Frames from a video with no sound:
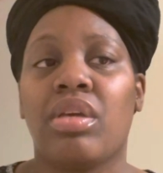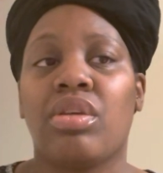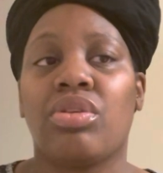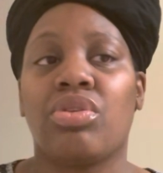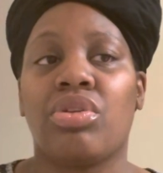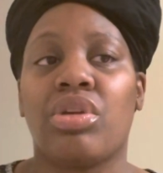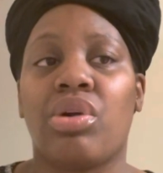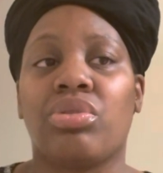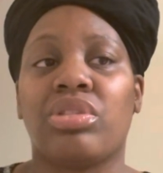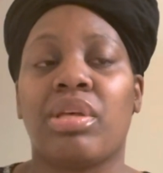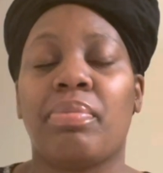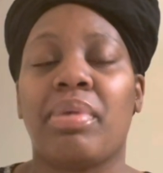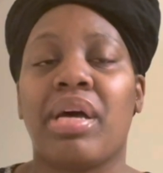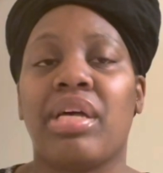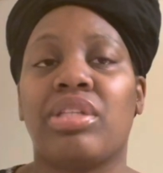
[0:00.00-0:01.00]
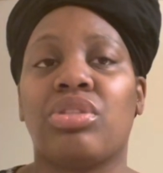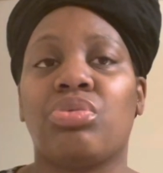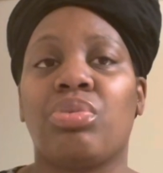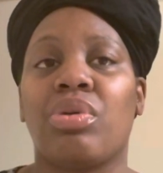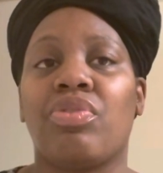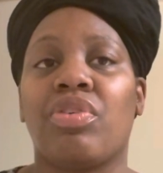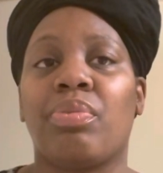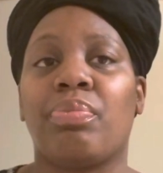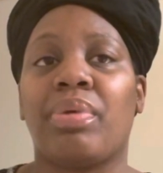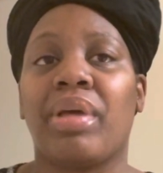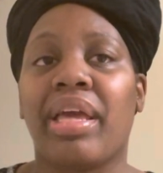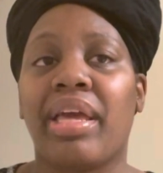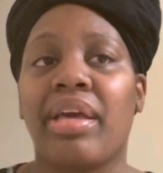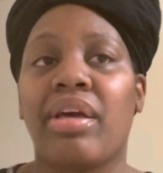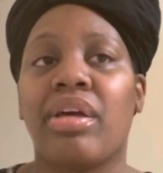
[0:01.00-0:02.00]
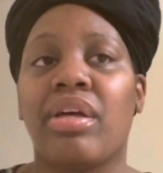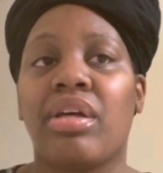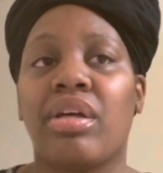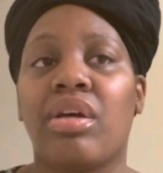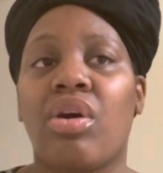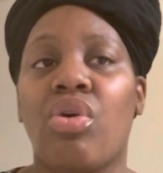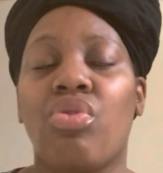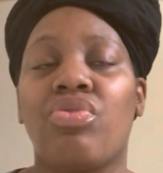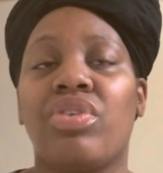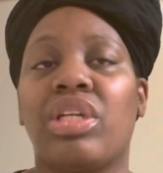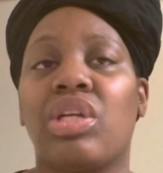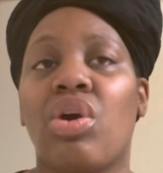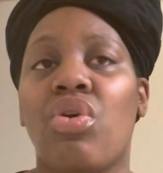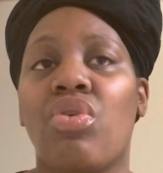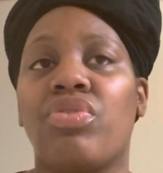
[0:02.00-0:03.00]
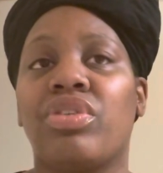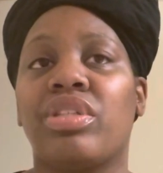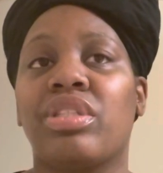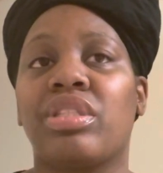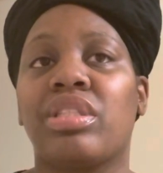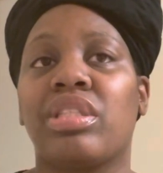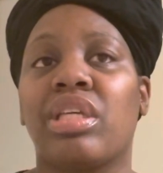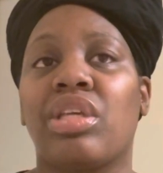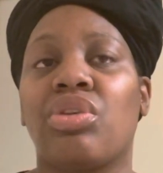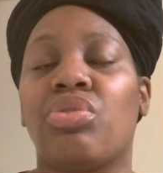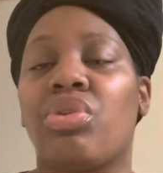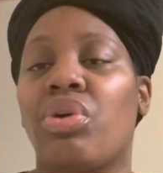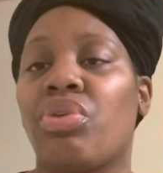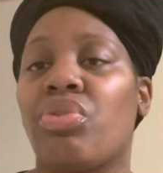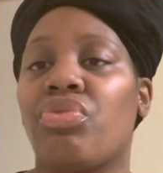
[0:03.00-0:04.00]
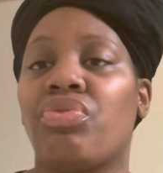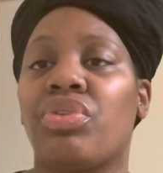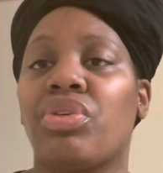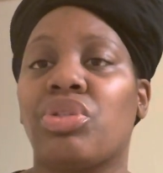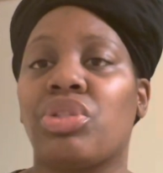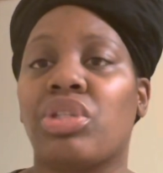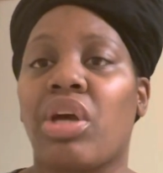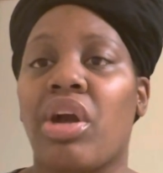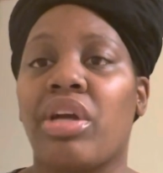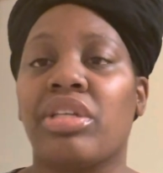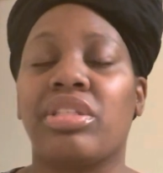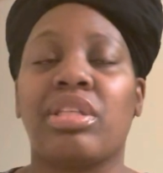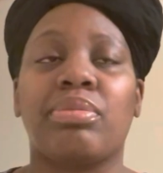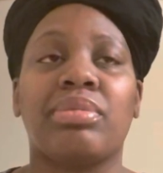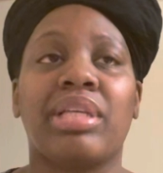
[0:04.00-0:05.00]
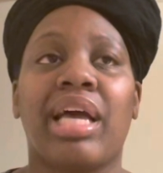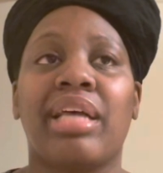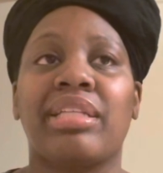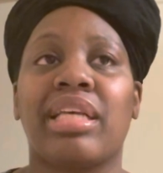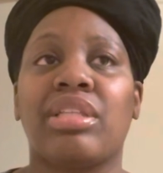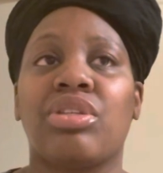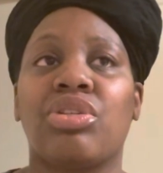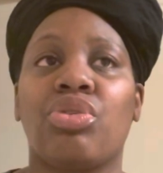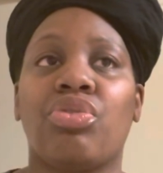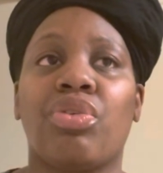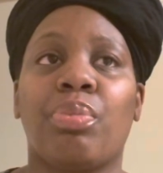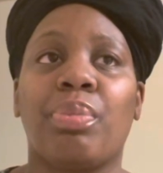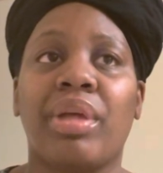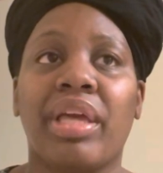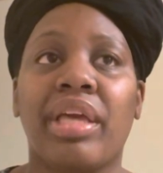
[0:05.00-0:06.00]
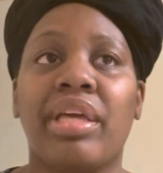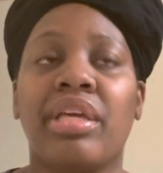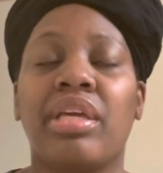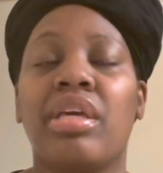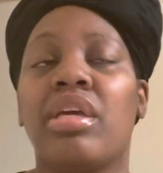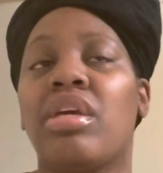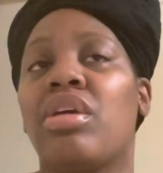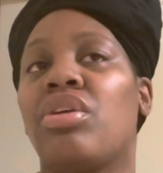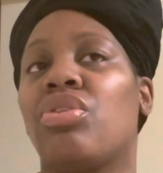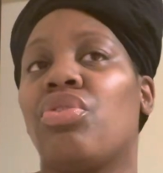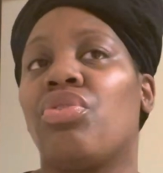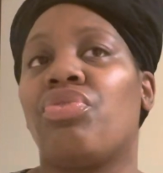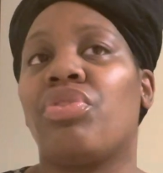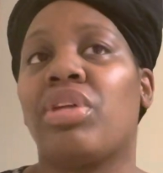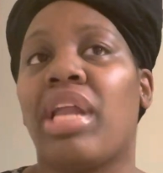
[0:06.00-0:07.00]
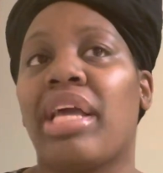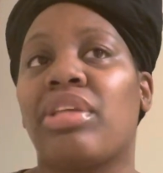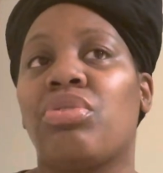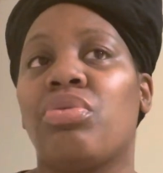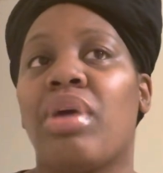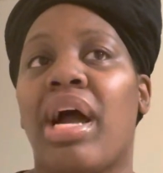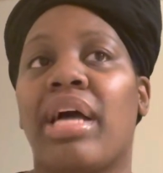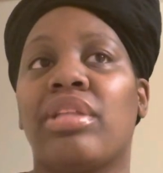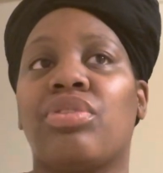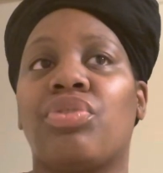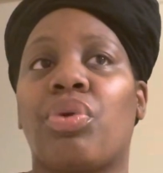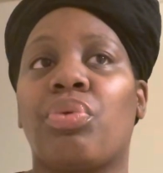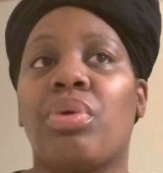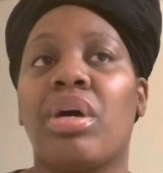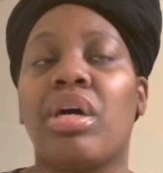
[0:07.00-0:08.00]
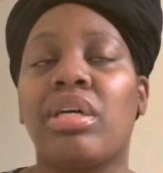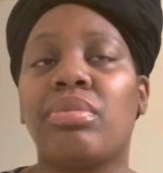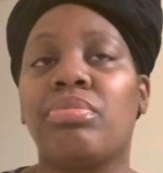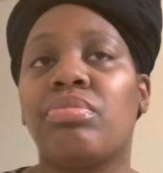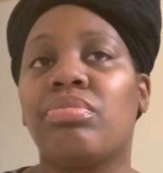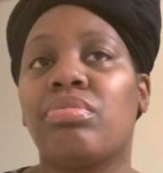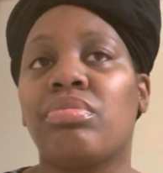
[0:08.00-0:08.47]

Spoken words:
You know, some of us, we repent over and over, and you know you feel sorry sometimes after you repent. You feel like you gotta throw up